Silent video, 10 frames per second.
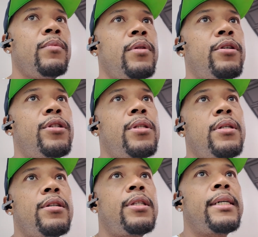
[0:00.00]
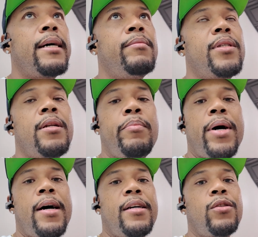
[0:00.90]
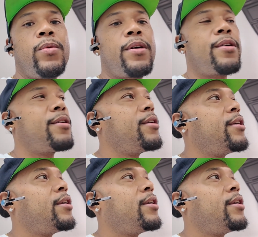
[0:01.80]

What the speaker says: There's times in the past where